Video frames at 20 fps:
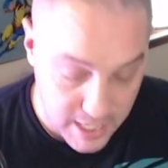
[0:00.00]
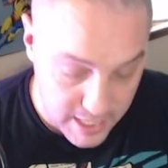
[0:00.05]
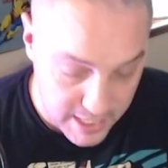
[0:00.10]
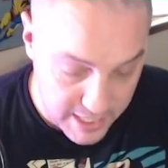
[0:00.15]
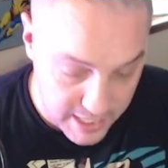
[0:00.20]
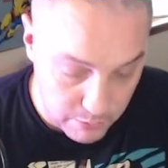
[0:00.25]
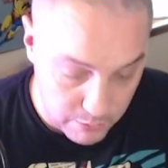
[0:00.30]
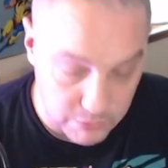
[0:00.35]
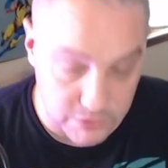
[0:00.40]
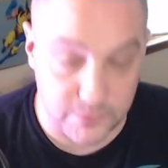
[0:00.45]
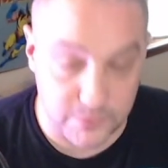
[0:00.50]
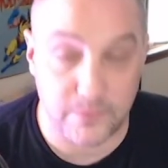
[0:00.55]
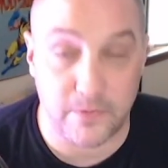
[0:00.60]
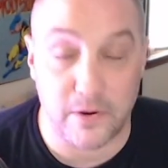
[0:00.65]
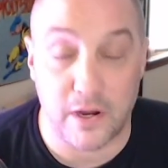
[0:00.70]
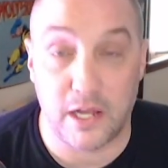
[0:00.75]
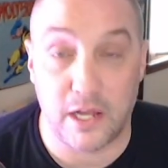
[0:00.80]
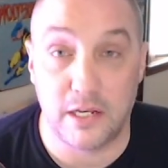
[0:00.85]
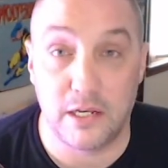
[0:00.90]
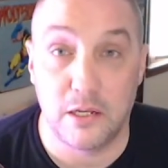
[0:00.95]
It was
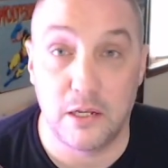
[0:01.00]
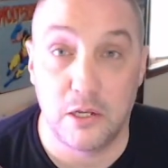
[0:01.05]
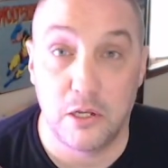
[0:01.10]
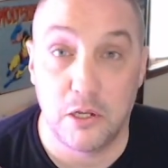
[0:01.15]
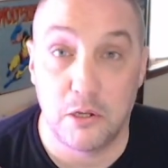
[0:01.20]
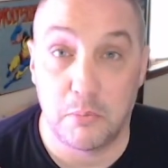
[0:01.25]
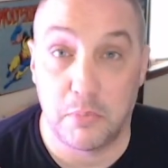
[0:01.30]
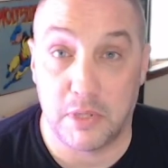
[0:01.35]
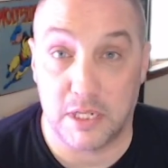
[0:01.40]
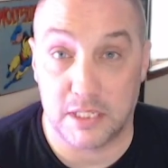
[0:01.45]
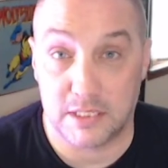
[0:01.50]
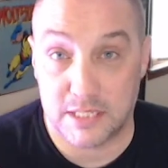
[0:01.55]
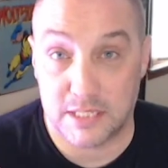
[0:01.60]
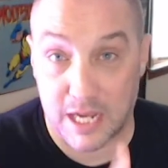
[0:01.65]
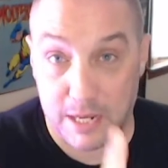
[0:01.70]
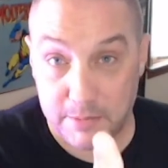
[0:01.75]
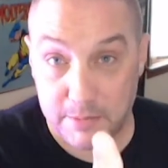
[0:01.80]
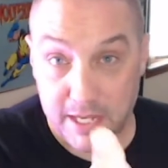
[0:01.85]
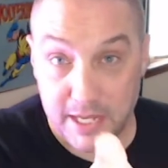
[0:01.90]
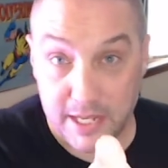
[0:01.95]
fun, but it's
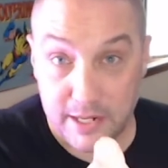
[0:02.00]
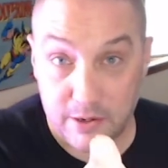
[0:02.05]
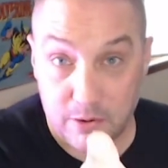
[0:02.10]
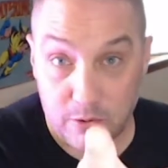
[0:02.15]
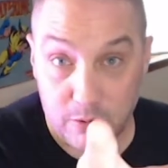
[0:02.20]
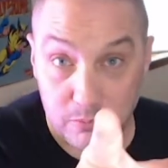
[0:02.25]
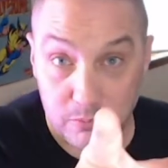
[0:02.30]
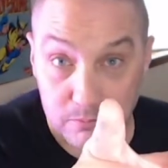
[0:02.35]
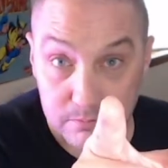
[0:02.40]
time to head home.